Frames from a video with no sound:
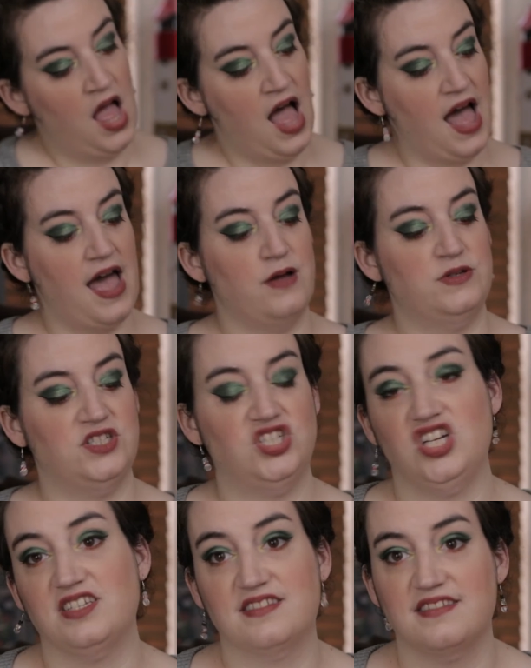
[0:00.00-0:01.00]
I was
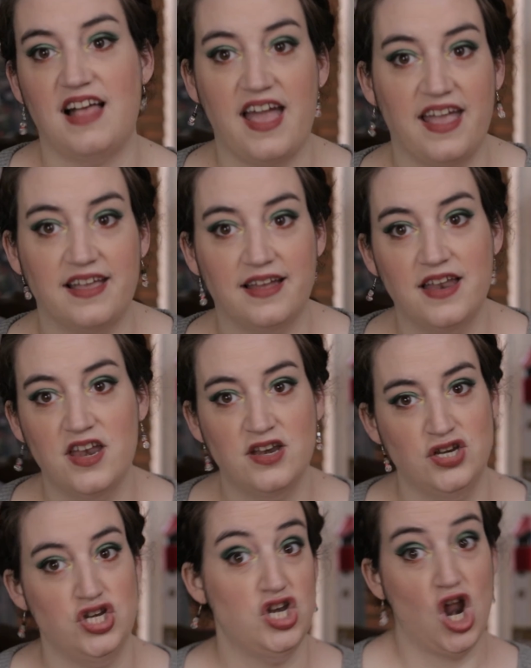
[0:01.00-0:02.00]
just like
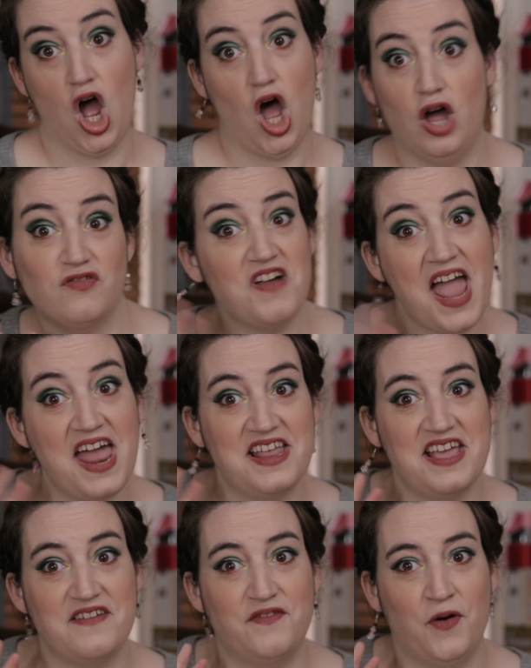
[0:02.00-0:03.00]
not
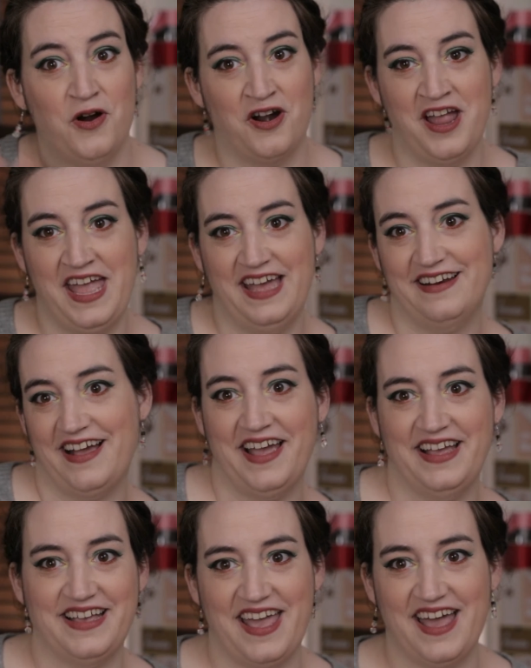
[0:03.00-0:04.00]
ready for it,
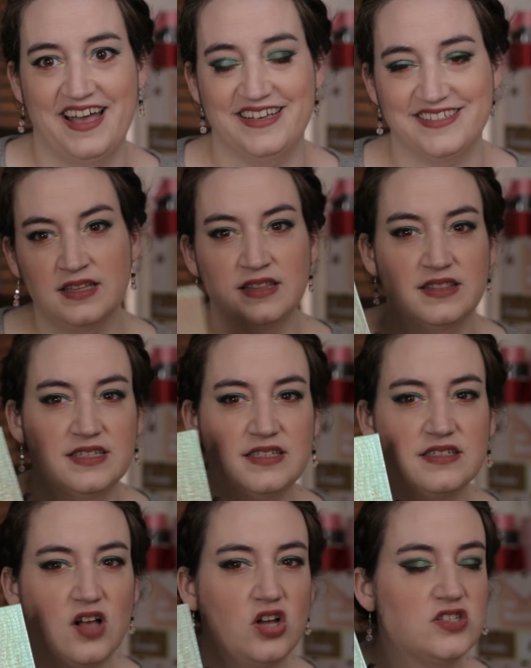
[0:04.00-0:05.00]
I guess. This
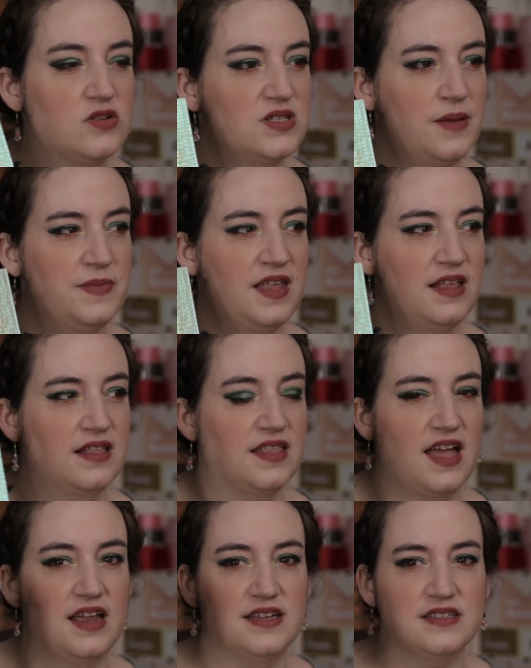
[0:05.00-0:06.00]
is also something
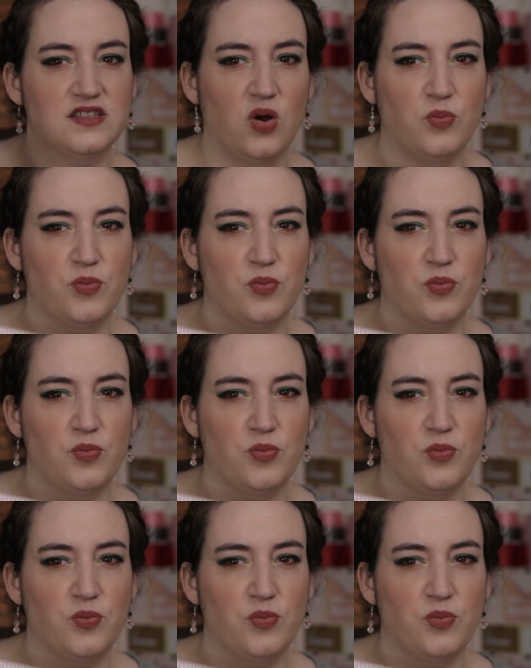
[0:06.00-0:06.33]
that is so